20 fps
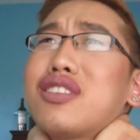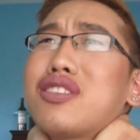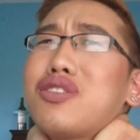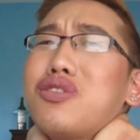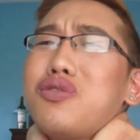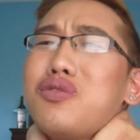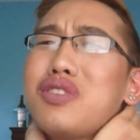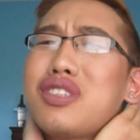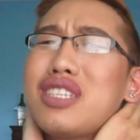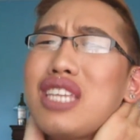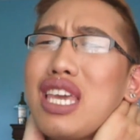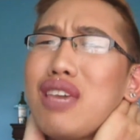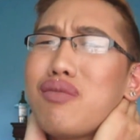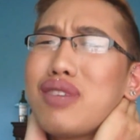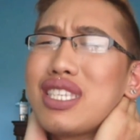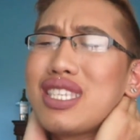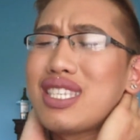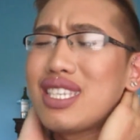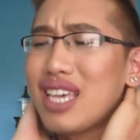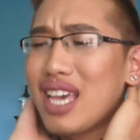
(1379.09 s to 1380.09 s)
whose name
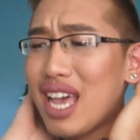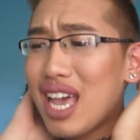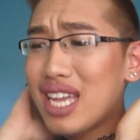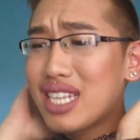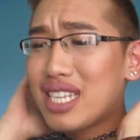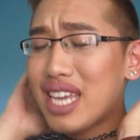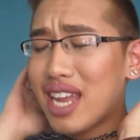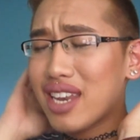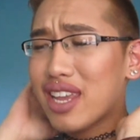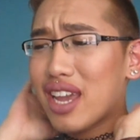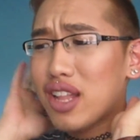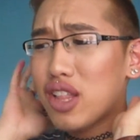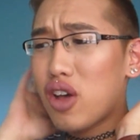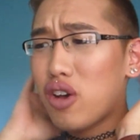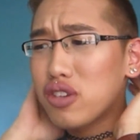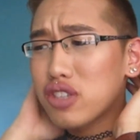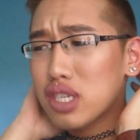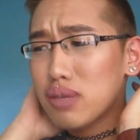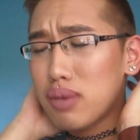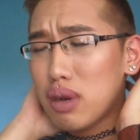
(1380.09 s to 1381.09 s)
is Danielle
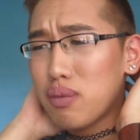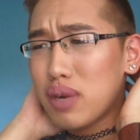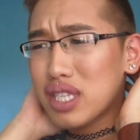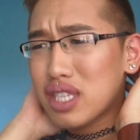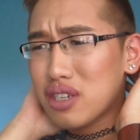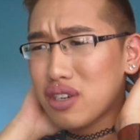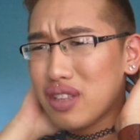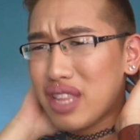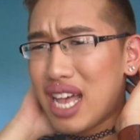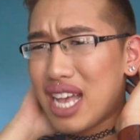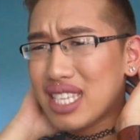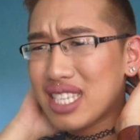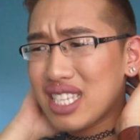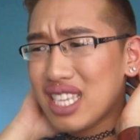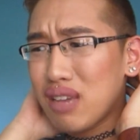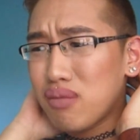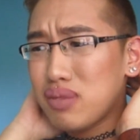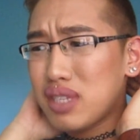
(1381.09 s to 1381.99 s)
also, but what's her last name?